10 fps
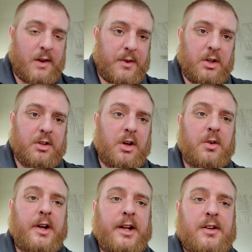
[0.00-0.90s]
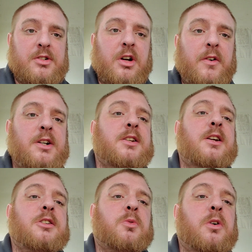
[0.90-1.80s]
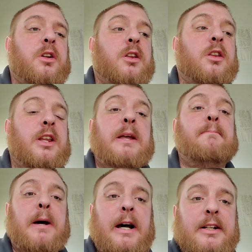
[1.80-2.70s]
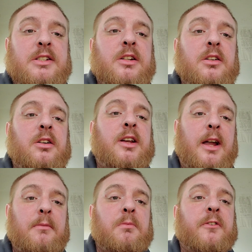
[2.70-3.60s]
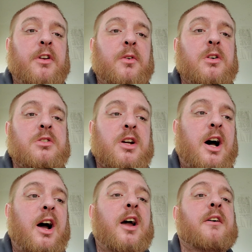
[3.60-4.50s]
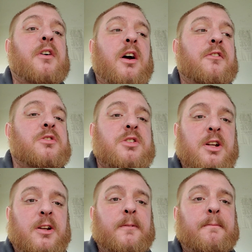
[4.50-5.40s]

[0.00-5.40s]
you don't know who Angry Joe is, he is one of the best game reviewers I have ever seen.